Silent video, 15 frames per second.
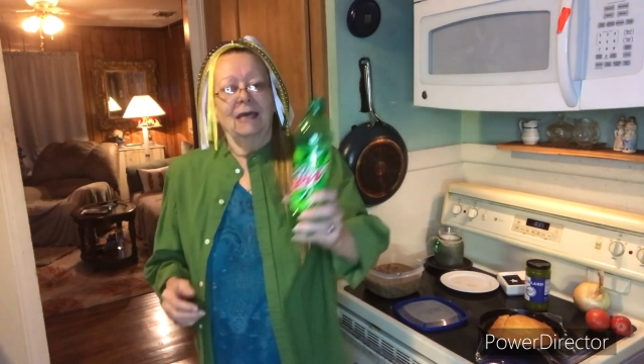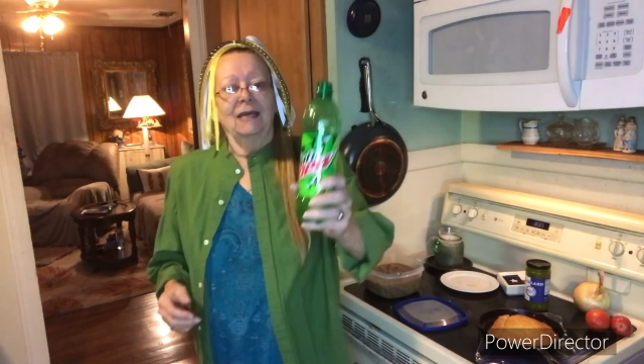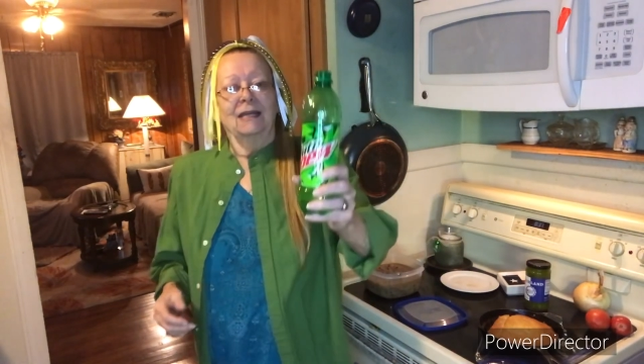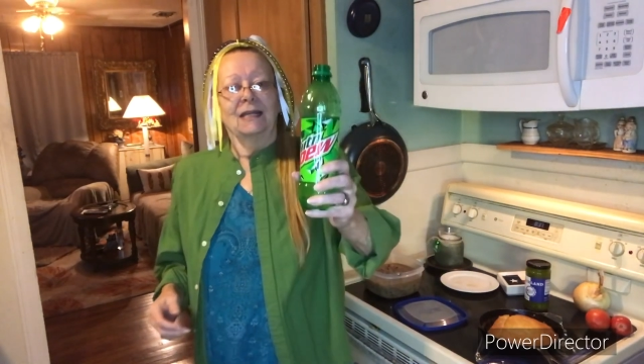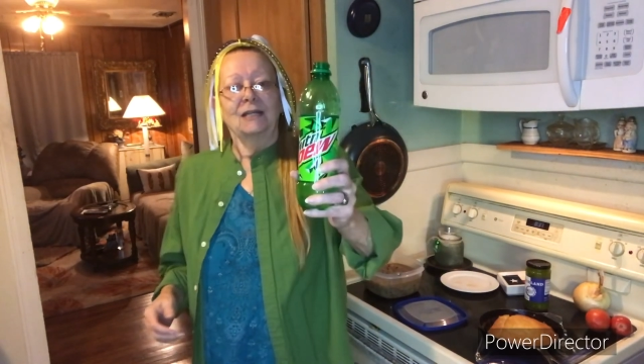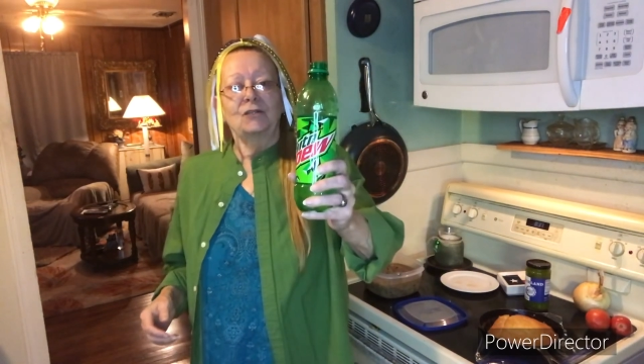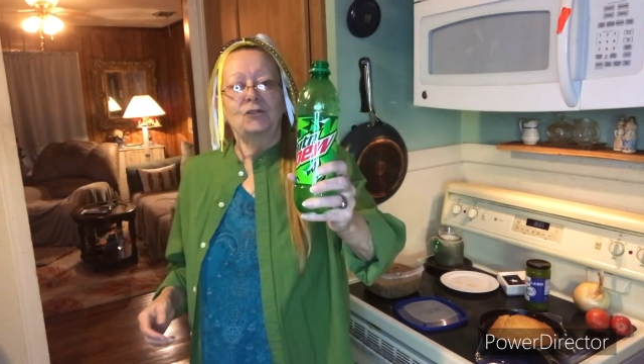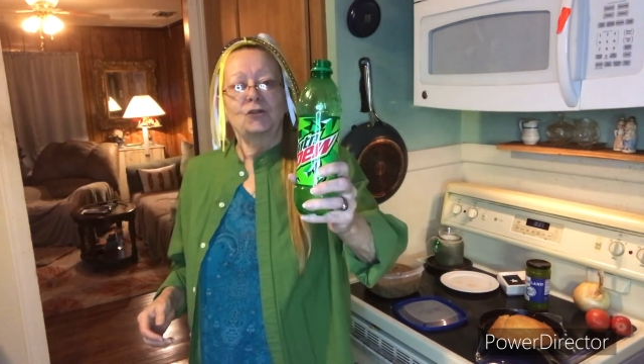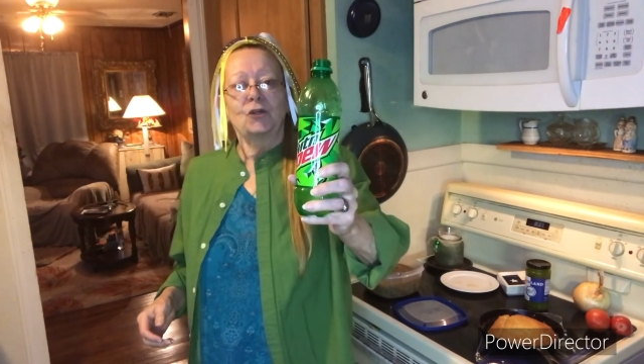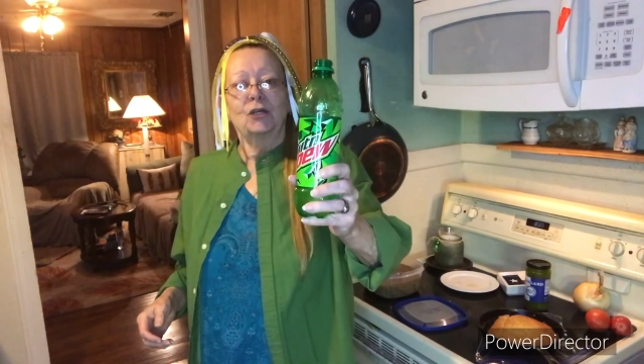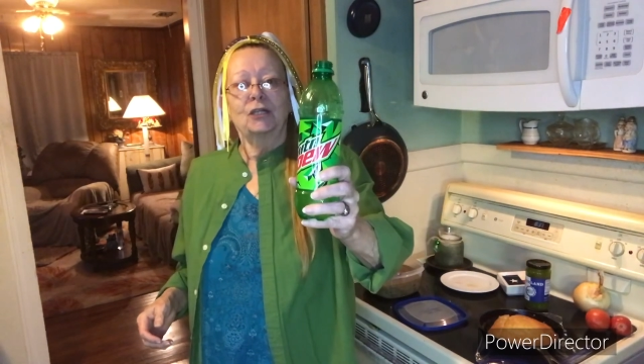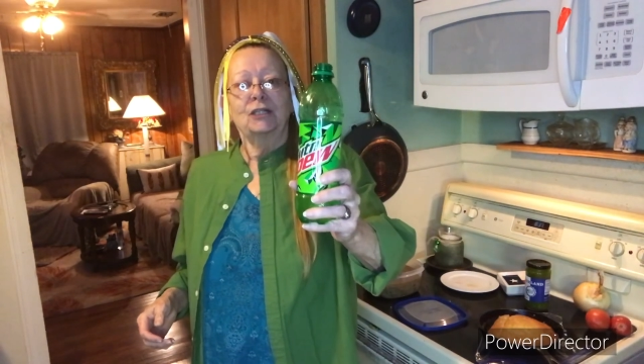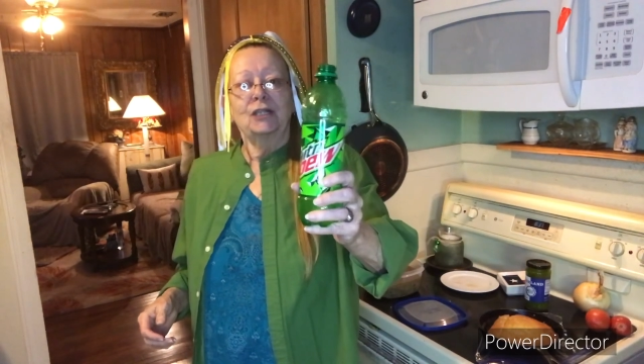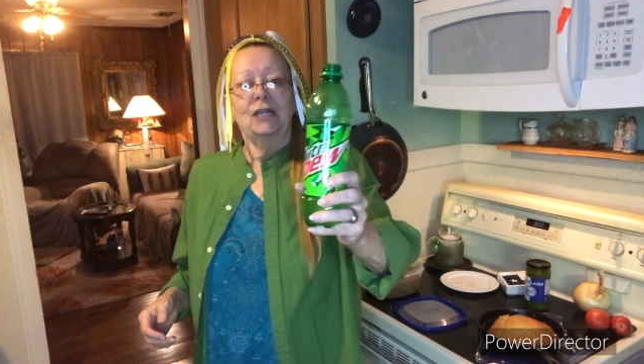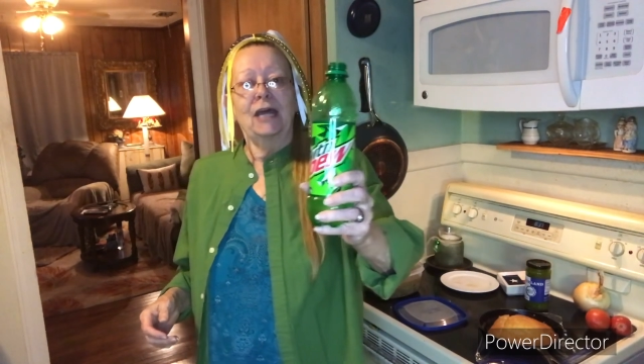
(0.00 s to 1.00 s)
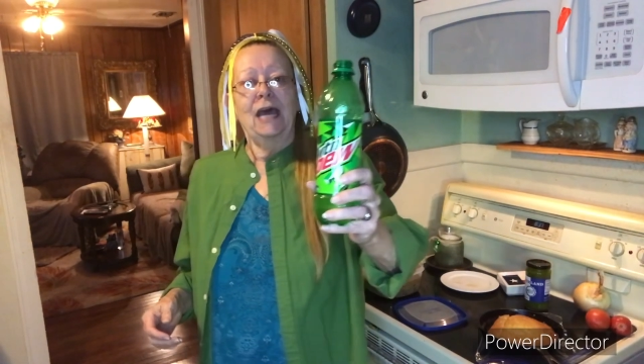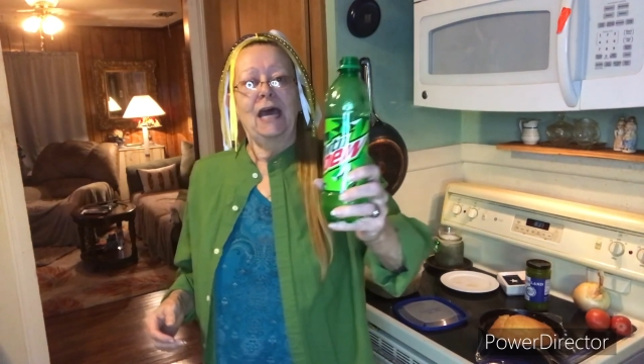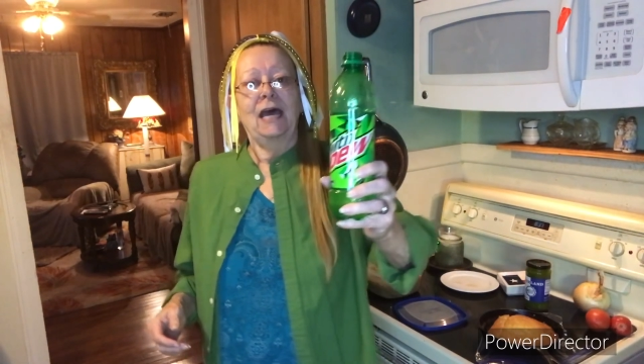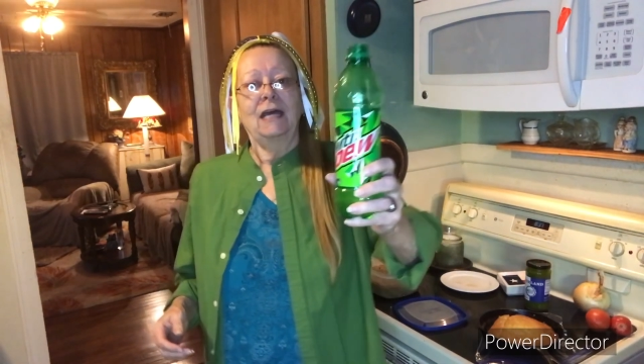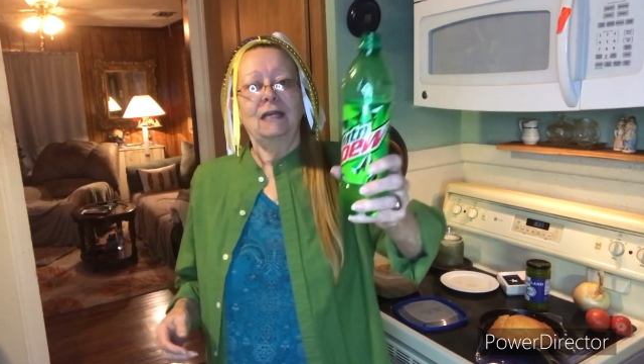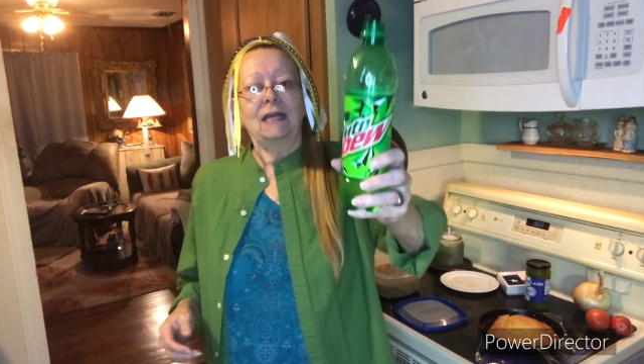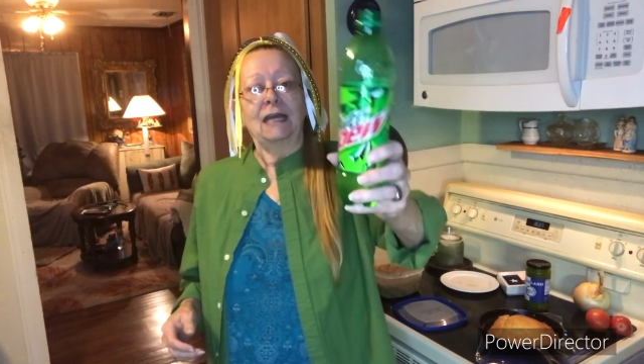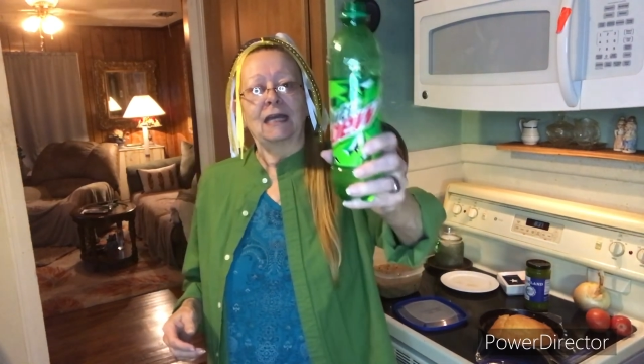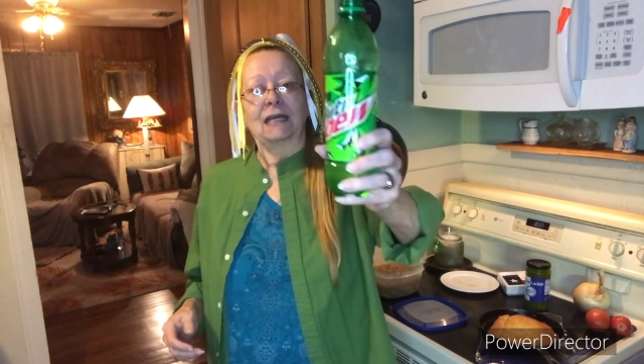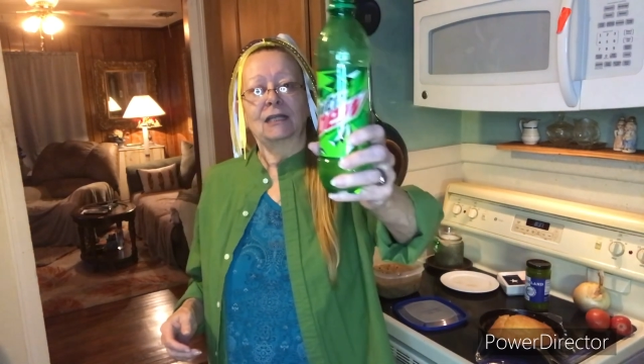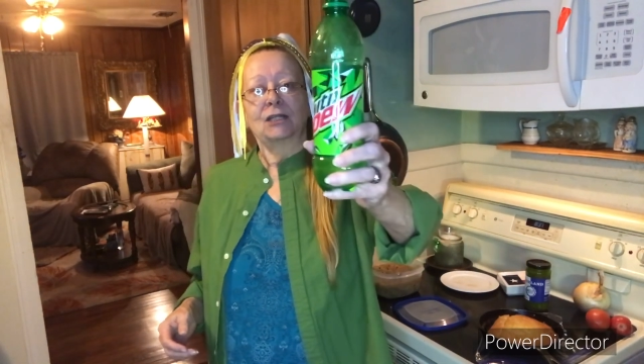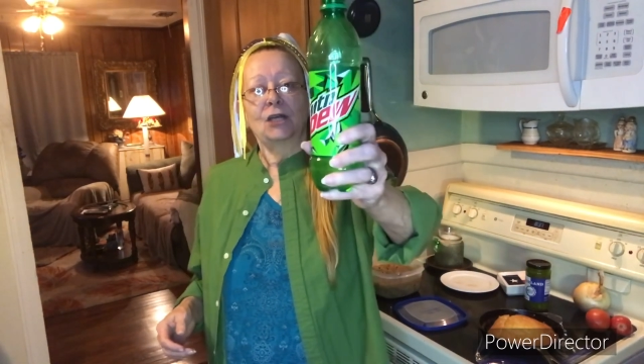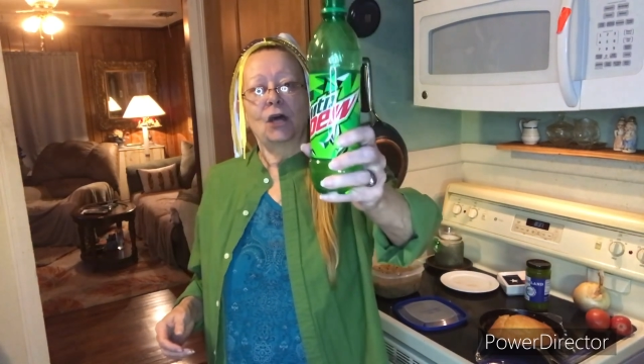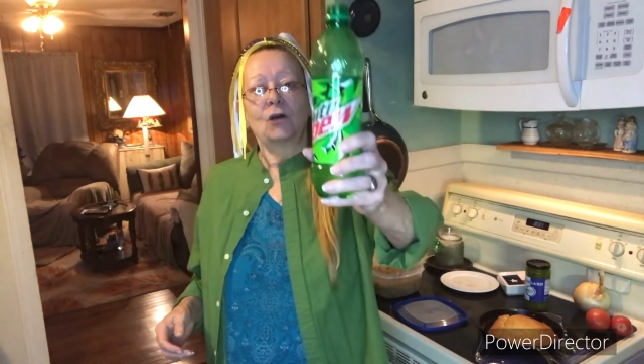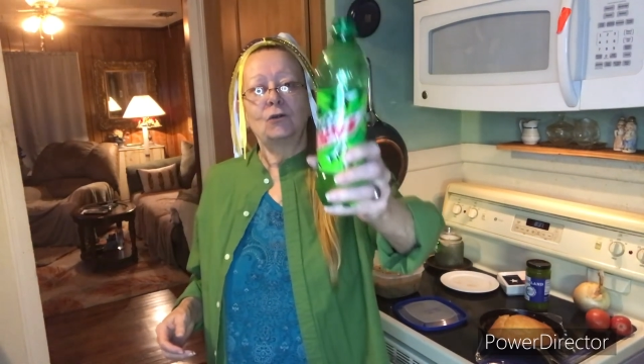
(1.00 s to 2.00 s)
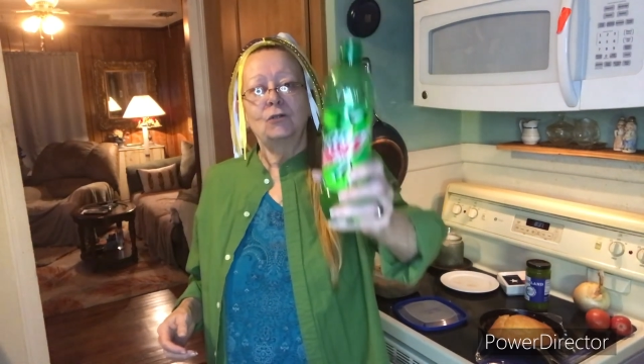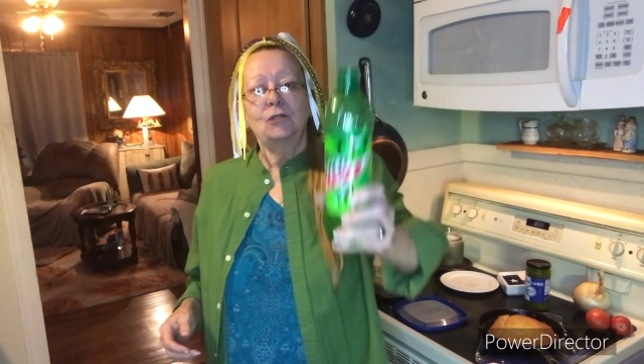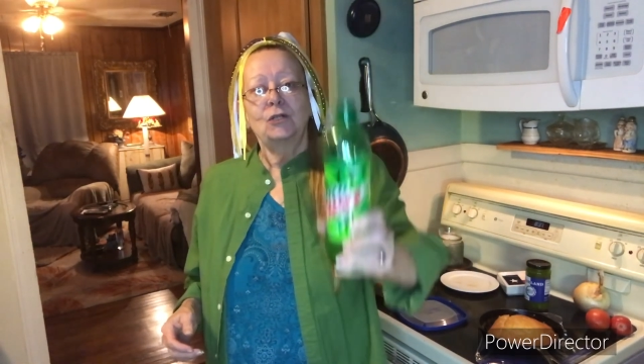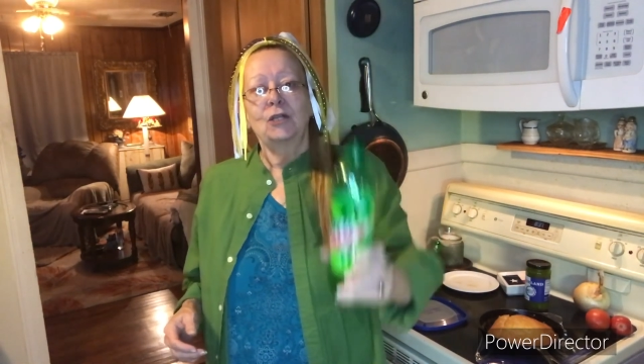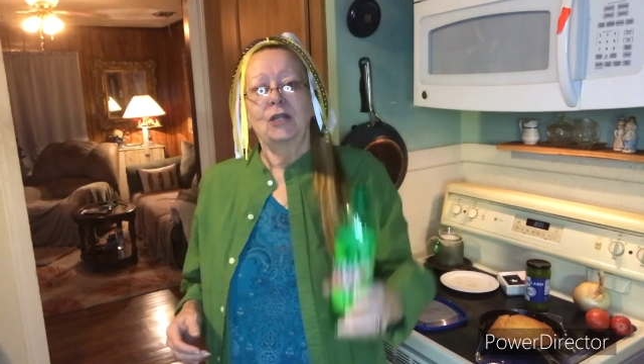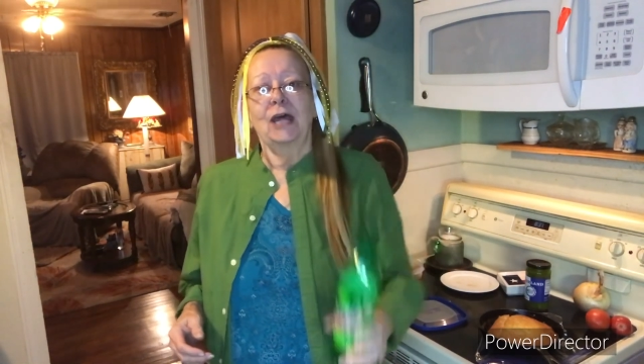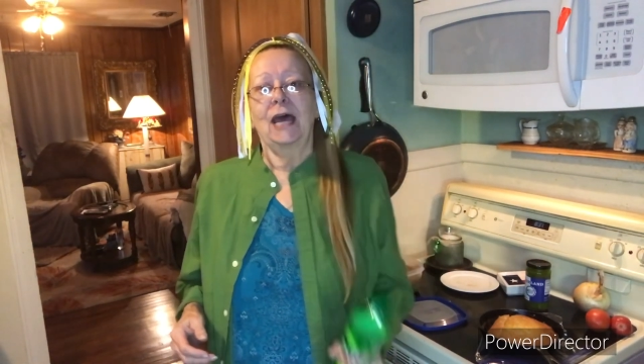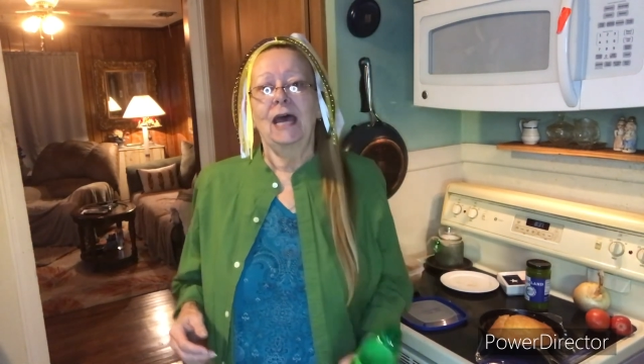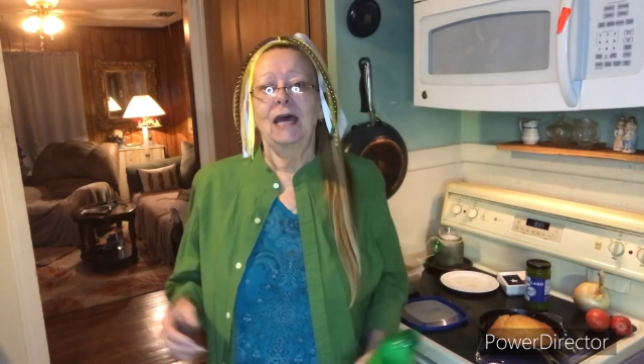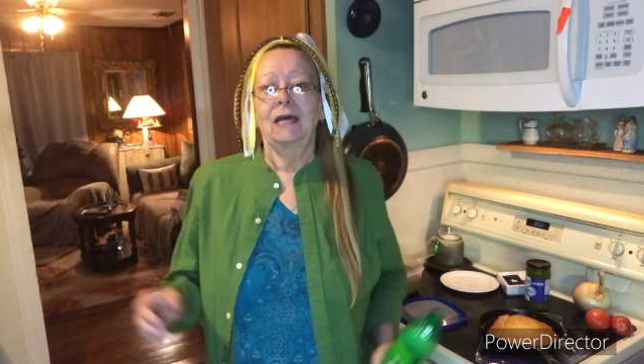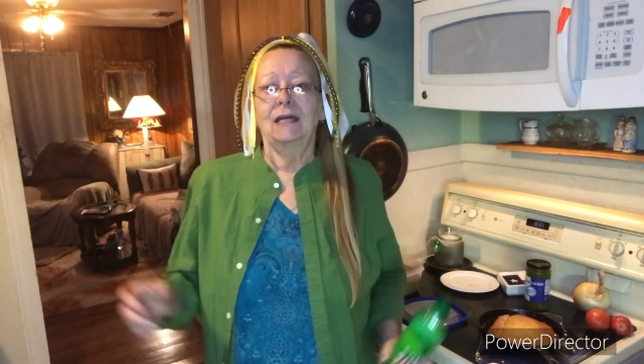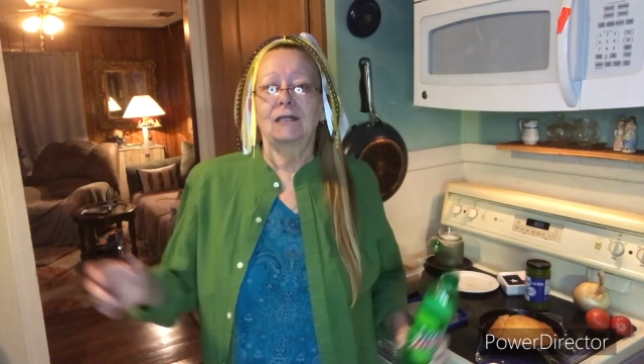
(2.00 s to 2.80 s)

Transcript: Let's drink to that and toast to that